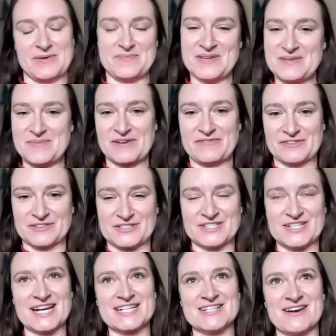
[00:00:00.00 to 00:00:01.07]
Airbnb, my
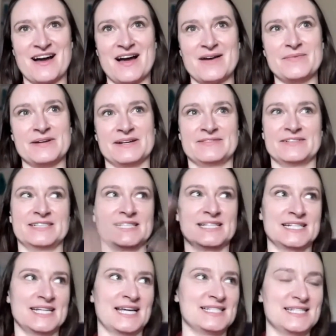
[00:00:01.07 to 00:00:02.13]
first tech job. And I
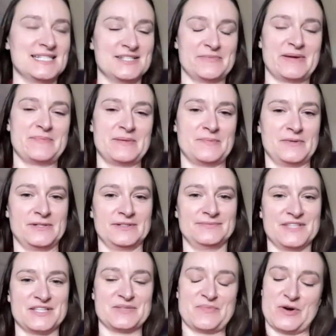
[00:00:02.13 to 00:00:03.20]
was like, yes, these are my
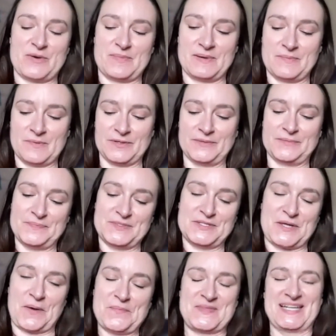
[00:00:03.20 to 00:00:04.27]
people, the support people.
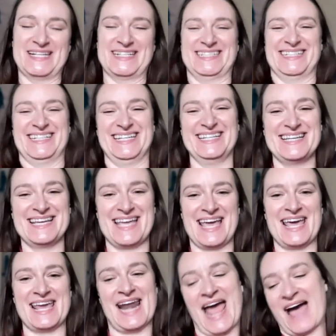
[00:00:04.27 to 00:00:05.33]
So,
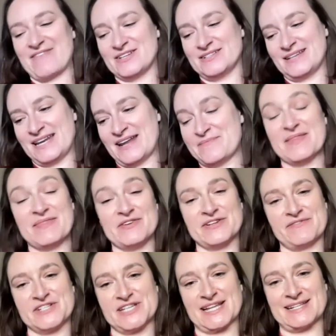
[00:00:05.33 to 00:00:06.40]
and I've
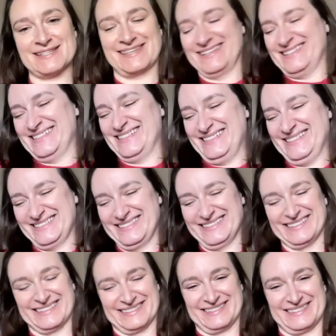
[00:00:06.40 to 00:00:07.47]
been there ever since.
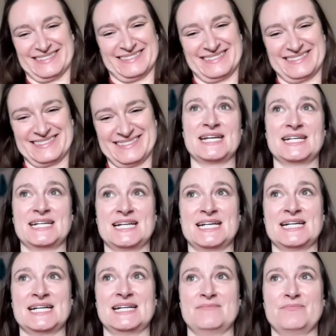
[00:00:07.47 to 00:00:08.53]
When
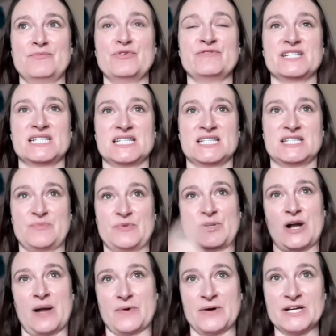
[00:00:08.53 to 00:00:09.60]
I moved into
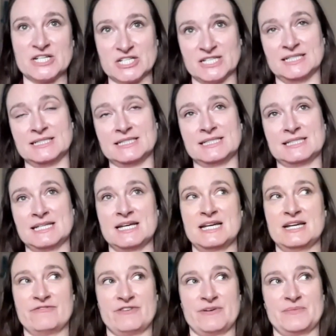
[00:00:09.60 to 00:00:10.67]
support
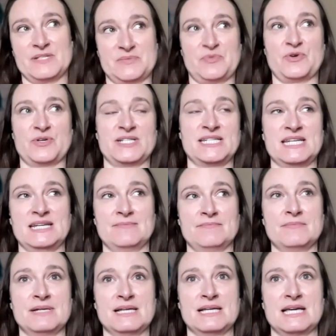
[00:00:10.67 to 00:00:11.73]
operations from the support
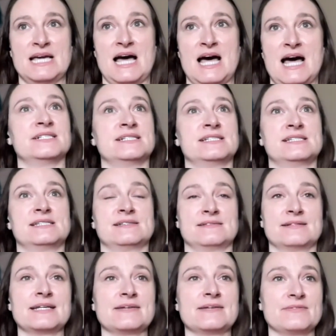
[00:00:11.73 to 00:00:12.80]
team, I
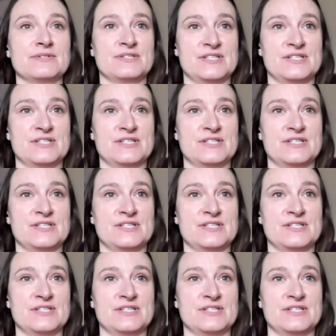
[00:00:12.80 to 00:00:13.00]
was